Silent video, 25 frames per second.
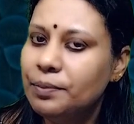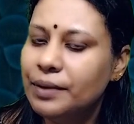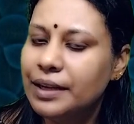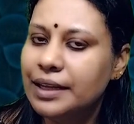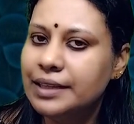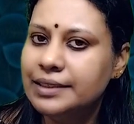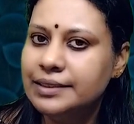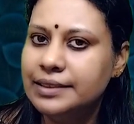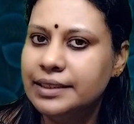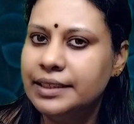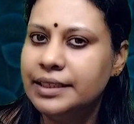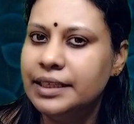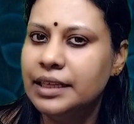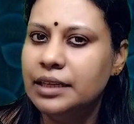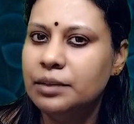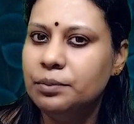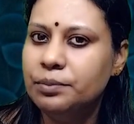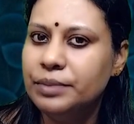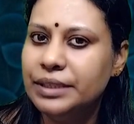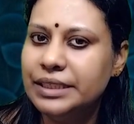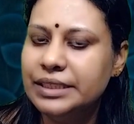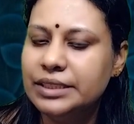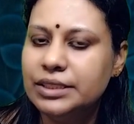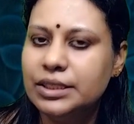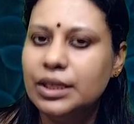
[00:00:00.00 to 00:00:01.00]
placental
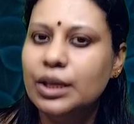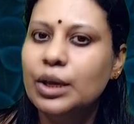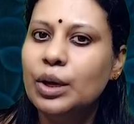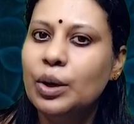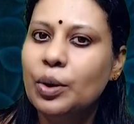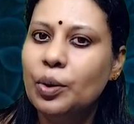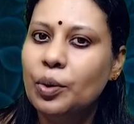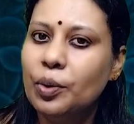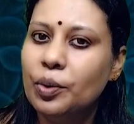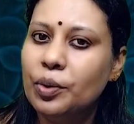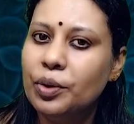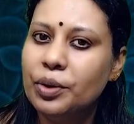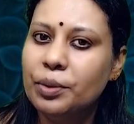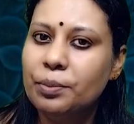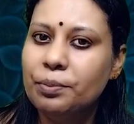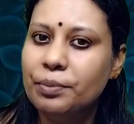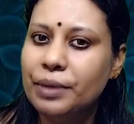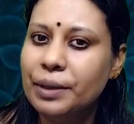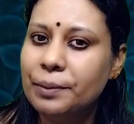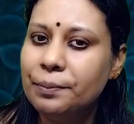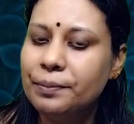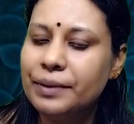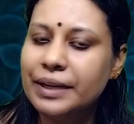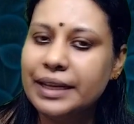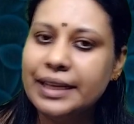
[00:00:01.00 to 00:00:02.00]
bits or
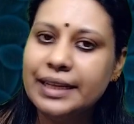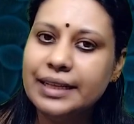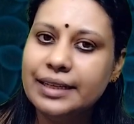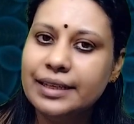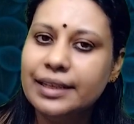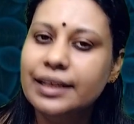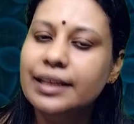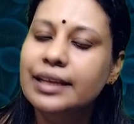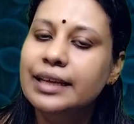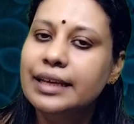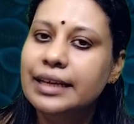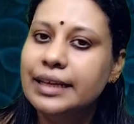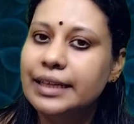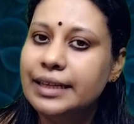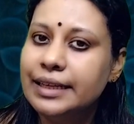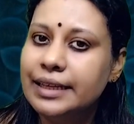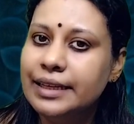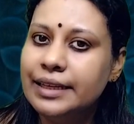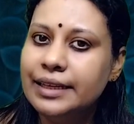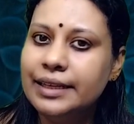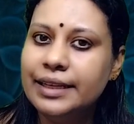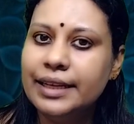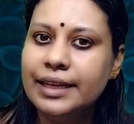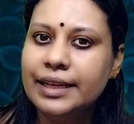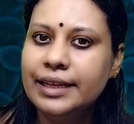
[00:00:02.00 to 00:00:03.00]
membrane
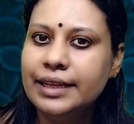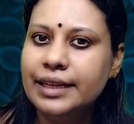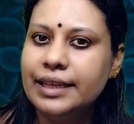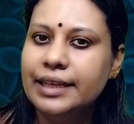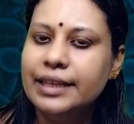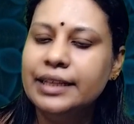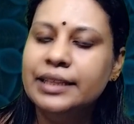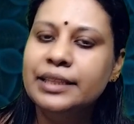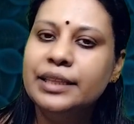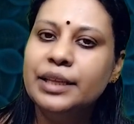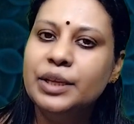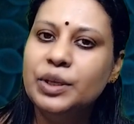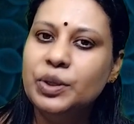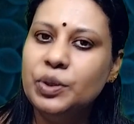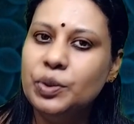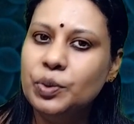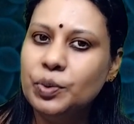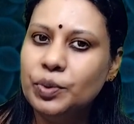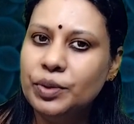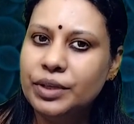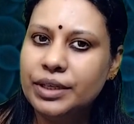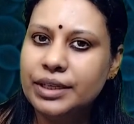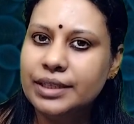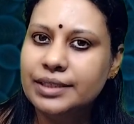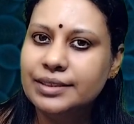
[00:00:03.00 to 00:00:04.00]
retained in the
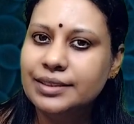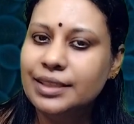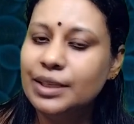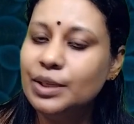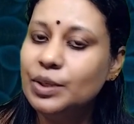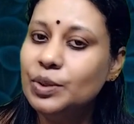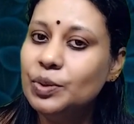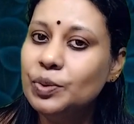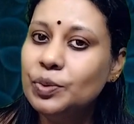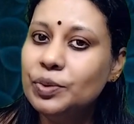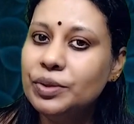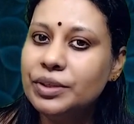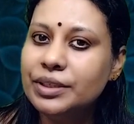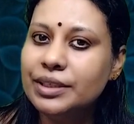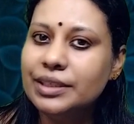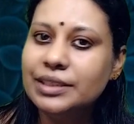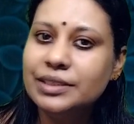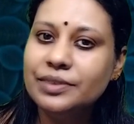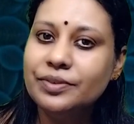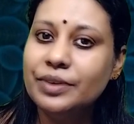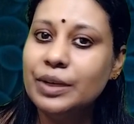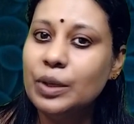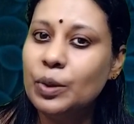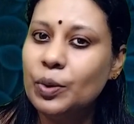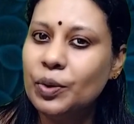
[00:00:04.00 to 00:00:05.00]

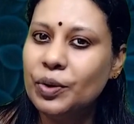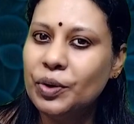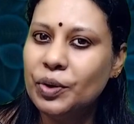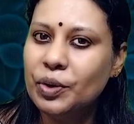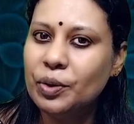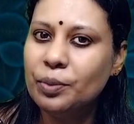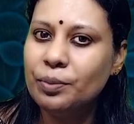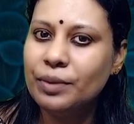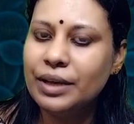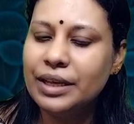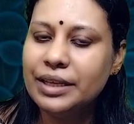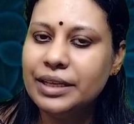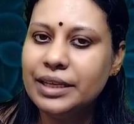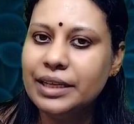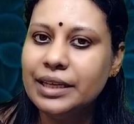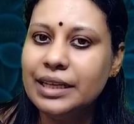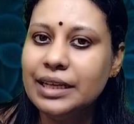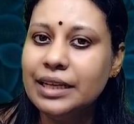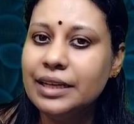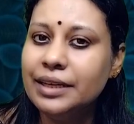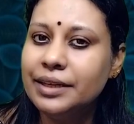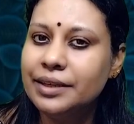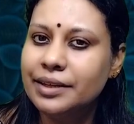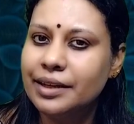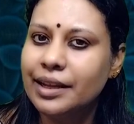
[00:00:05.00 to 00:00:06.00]
uterus will
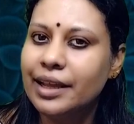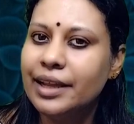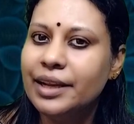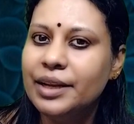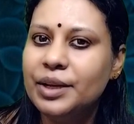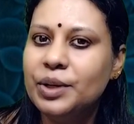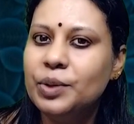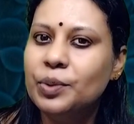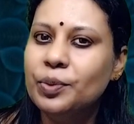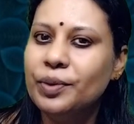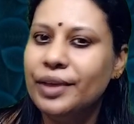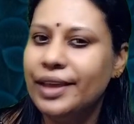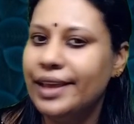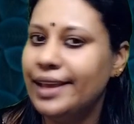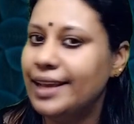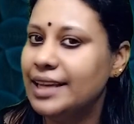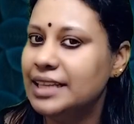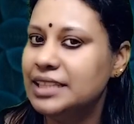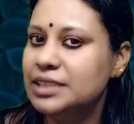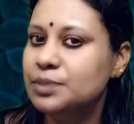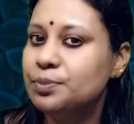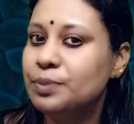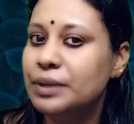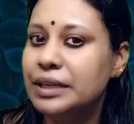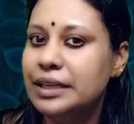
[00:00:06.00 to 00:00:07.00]
automatically try to
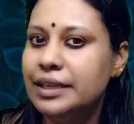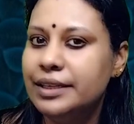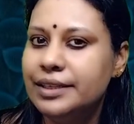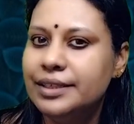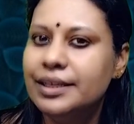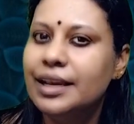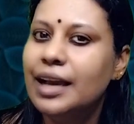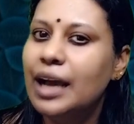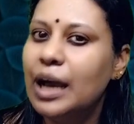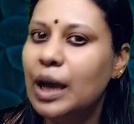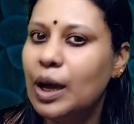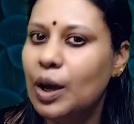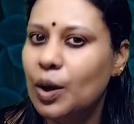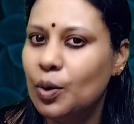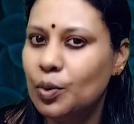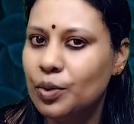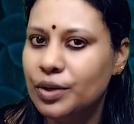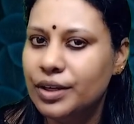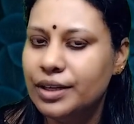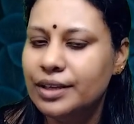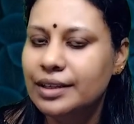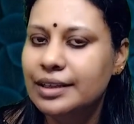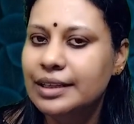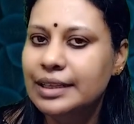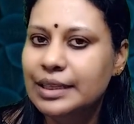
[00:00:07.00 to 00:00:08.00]
expel it
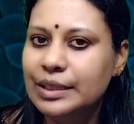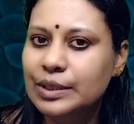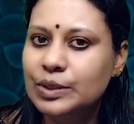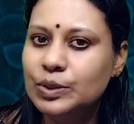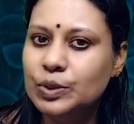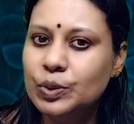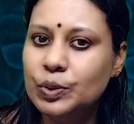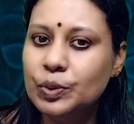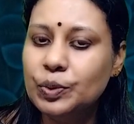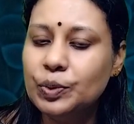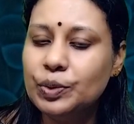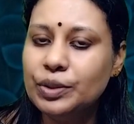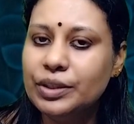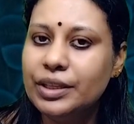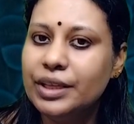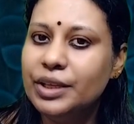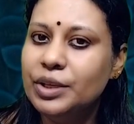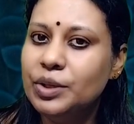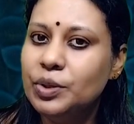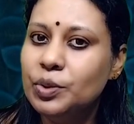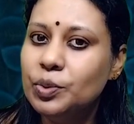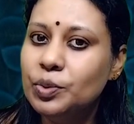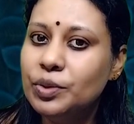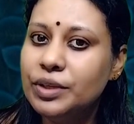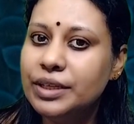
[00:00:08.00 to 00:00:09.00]
out. So the
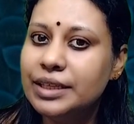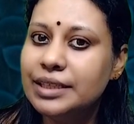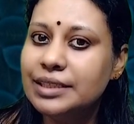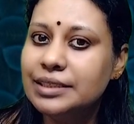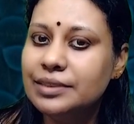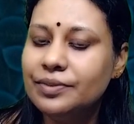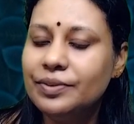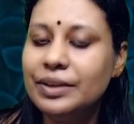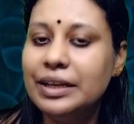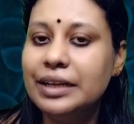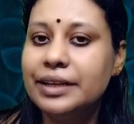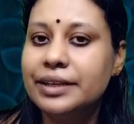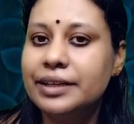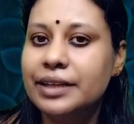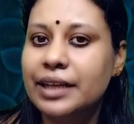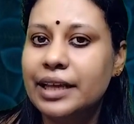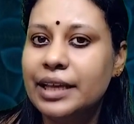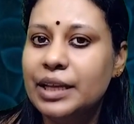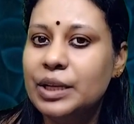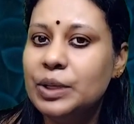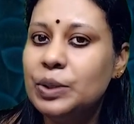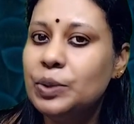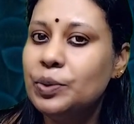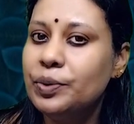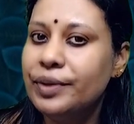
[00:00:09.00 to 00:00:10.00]
uterus will
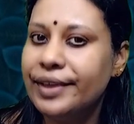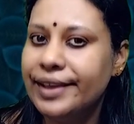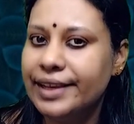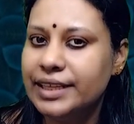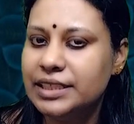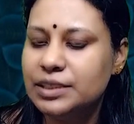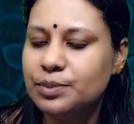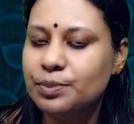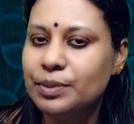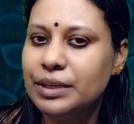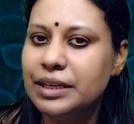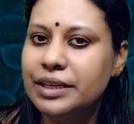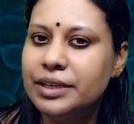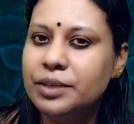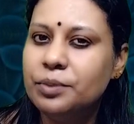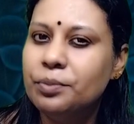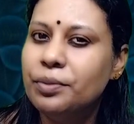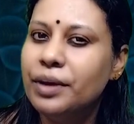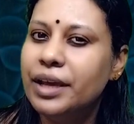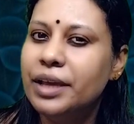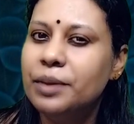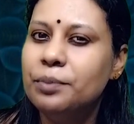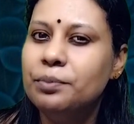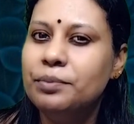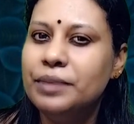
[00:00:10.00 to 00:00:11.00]
try to expel it
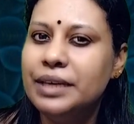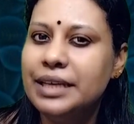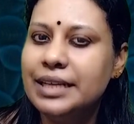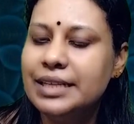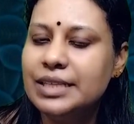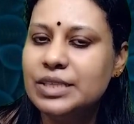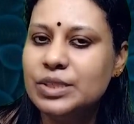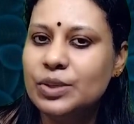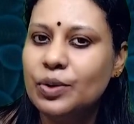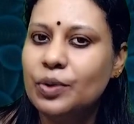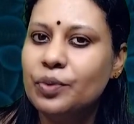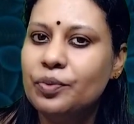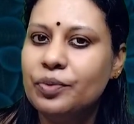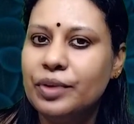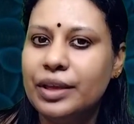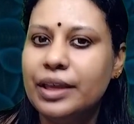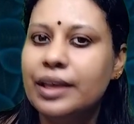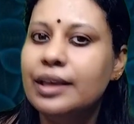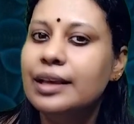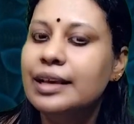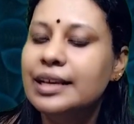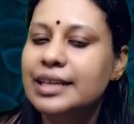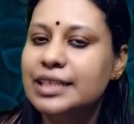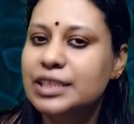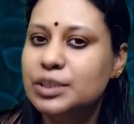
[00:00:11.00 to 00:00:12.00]
by means of
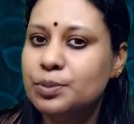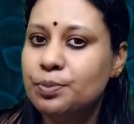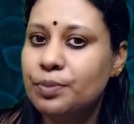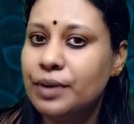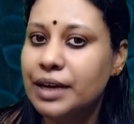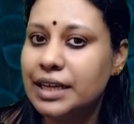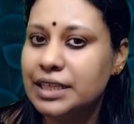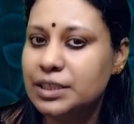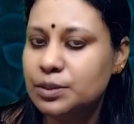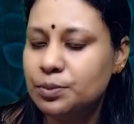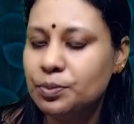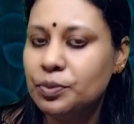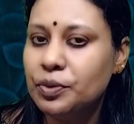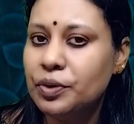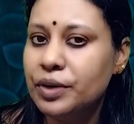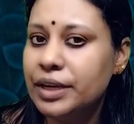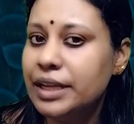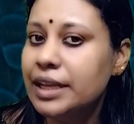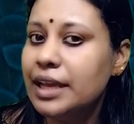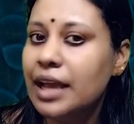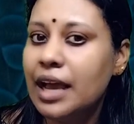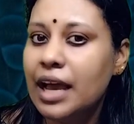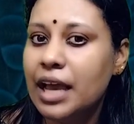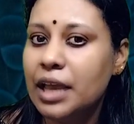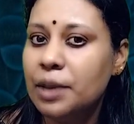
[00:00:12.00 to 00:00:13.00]
a
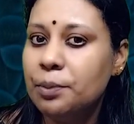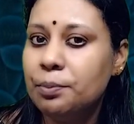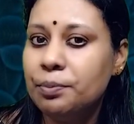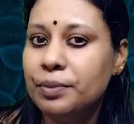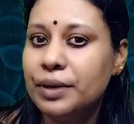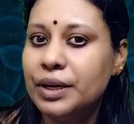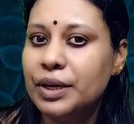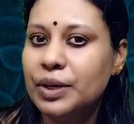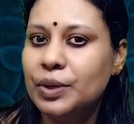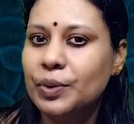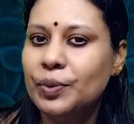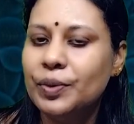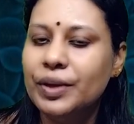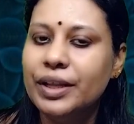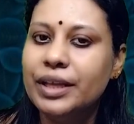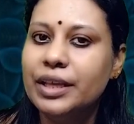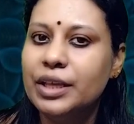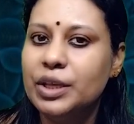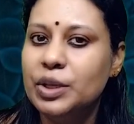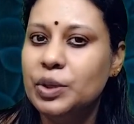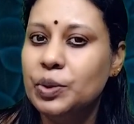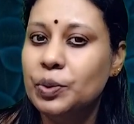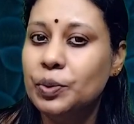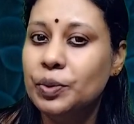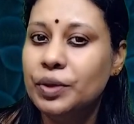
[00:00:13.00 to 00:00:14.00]
spasmodic
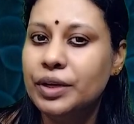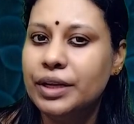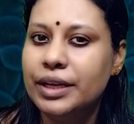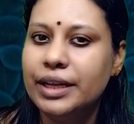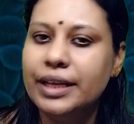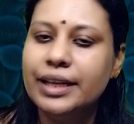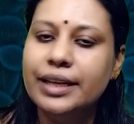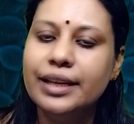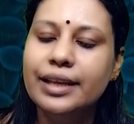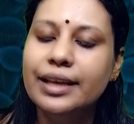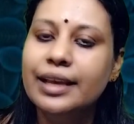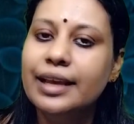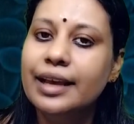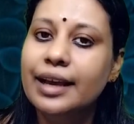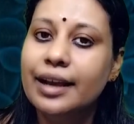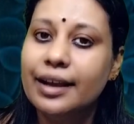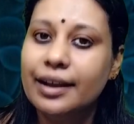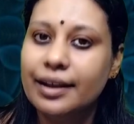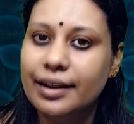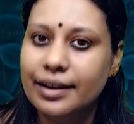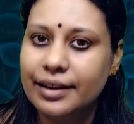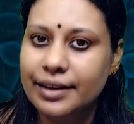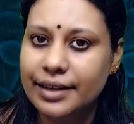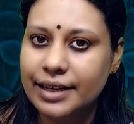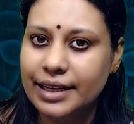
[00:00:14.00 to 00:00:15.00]
hypertonic uterine
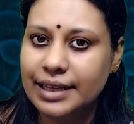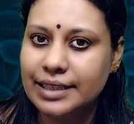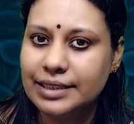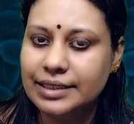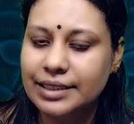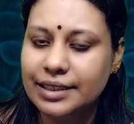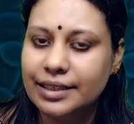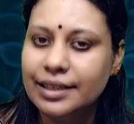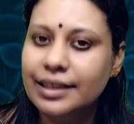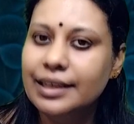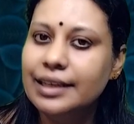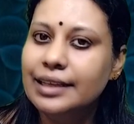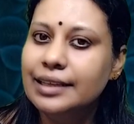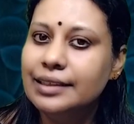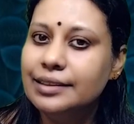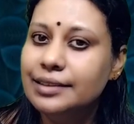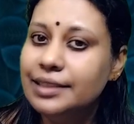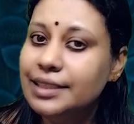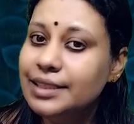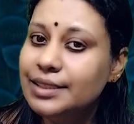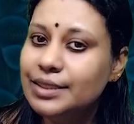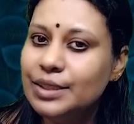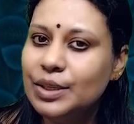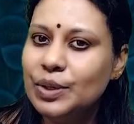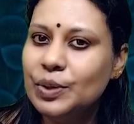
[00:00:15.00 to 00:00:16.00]
contraction.
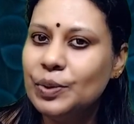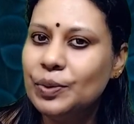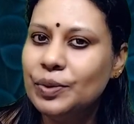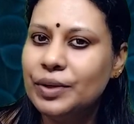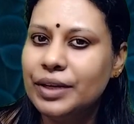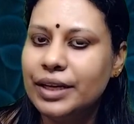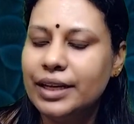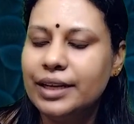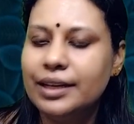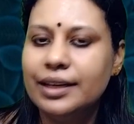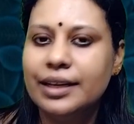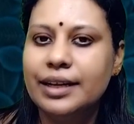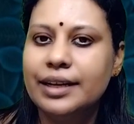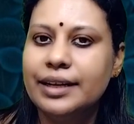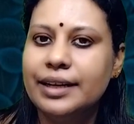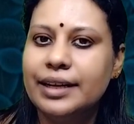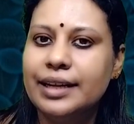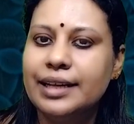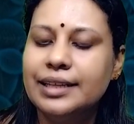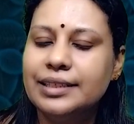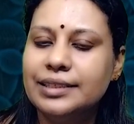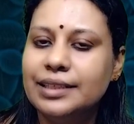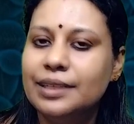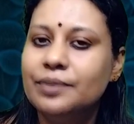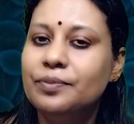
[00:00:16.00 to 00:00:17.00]
This uterine
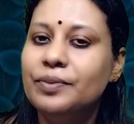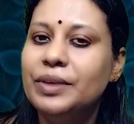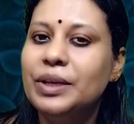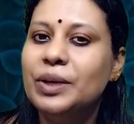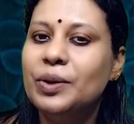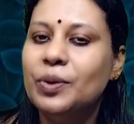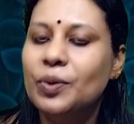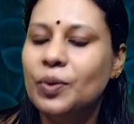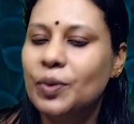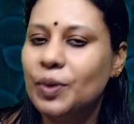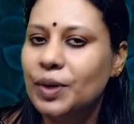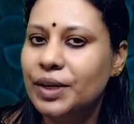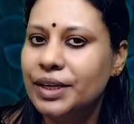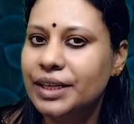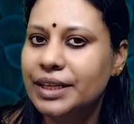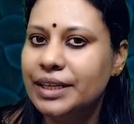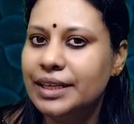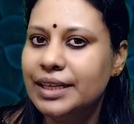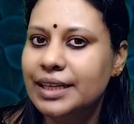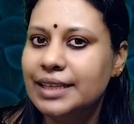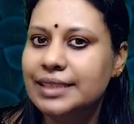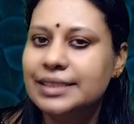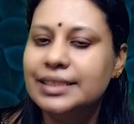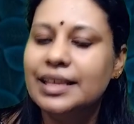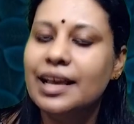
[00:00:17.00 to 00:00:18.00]
contraction we called
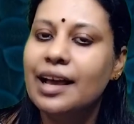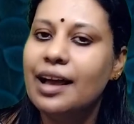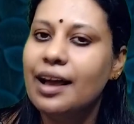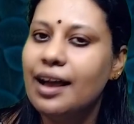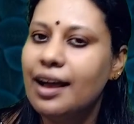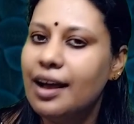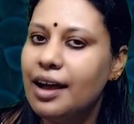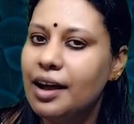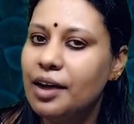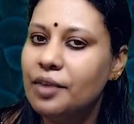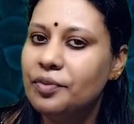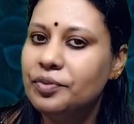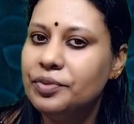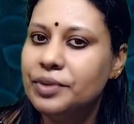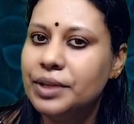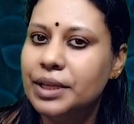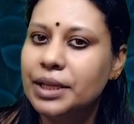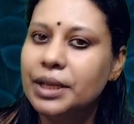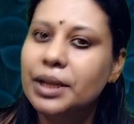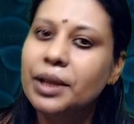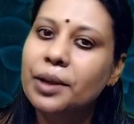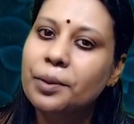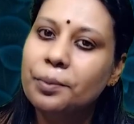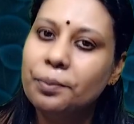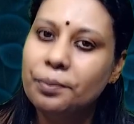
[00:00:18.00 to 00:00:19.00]
it as
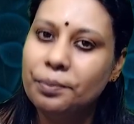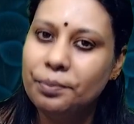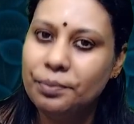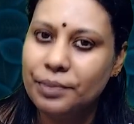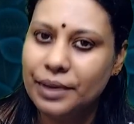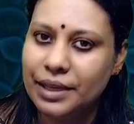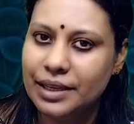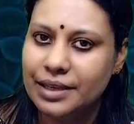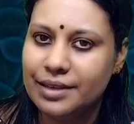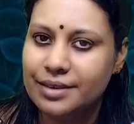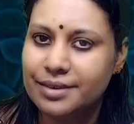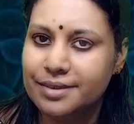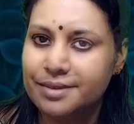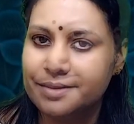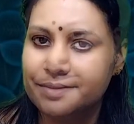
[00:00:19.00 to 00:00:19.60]
after pain.